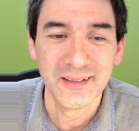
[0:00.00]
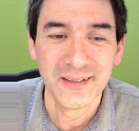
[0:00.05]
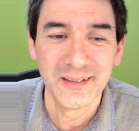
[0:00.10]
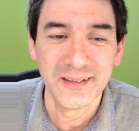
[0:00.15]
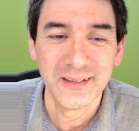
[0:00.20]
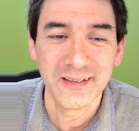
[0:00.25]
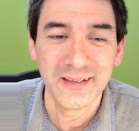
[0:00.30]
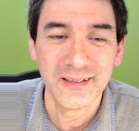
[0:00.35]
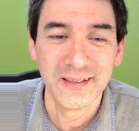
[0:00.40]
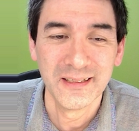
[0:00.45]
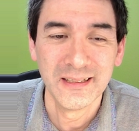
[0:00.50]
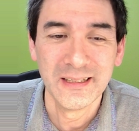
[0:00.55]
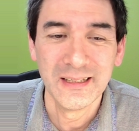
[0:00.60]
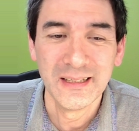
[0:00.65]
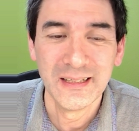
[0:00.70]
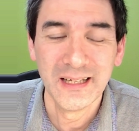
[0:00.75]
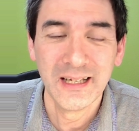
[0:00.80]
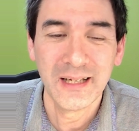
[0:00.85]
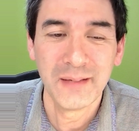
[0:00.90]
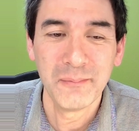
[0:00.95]
Yeah,
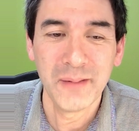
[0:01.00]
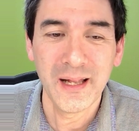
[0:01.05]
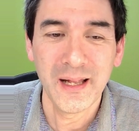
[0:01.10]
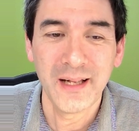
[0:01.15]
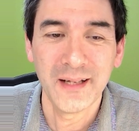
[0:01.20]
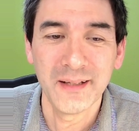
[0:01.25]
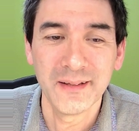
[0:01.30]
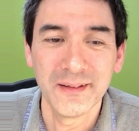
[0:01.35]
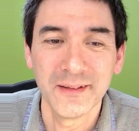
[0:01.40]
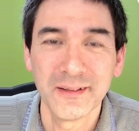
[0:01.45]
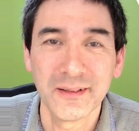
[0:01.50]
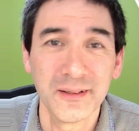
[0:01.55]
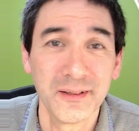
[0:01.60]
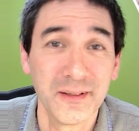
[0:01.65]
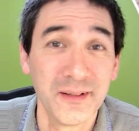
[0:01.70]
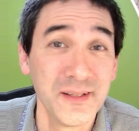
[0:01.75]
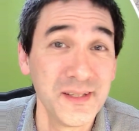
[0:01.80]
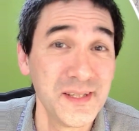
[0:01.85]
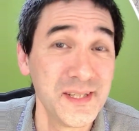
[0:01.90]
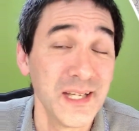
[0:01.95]
um, and uh,
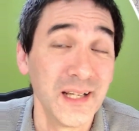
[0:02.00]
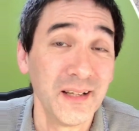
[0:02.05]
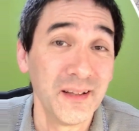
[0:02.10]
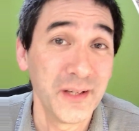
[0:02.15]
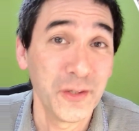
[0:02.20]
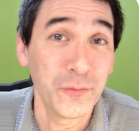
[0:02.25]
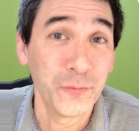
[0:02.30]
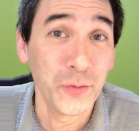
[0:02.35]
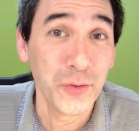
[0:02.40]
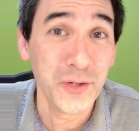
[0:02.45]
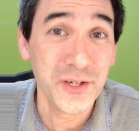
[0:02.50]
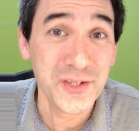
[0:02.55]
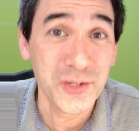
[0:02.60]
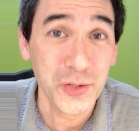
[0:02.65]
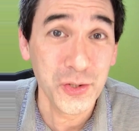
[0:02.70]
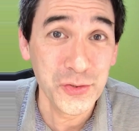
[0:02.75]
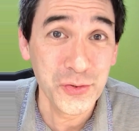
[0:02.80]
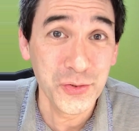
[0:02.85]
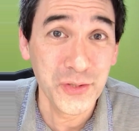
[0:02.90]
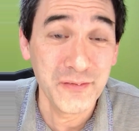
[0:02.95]
this cell therefore is
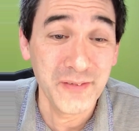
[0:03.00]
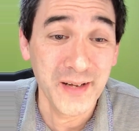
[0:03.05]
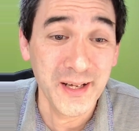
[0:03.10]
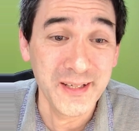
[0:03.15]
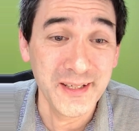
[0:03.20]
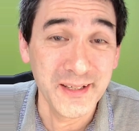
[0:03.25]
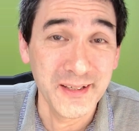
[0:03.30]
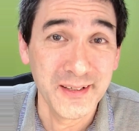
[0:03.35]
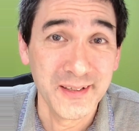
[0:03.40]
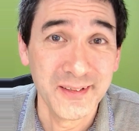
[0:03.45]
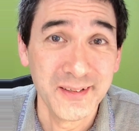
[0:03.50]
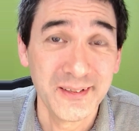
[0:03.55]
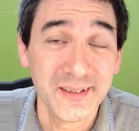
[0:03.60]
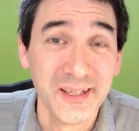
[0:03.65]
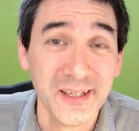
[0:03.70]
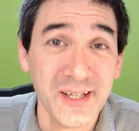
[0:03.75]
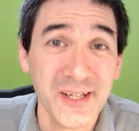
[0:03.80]
also dividing. Yeah.